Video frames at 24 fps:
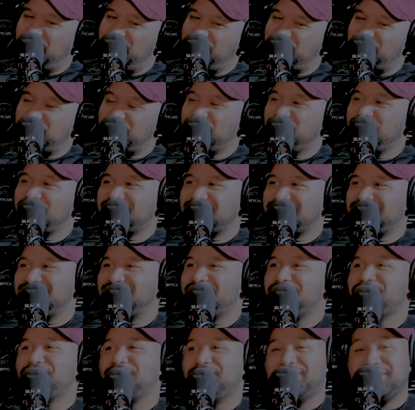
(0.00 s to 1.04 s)
from the music
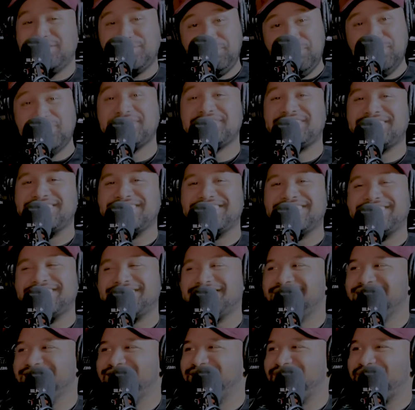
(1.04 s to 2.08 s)
scene, but his music scene,
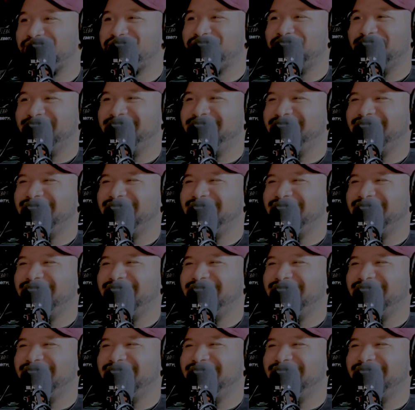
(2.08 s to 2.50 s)
you know what I mean?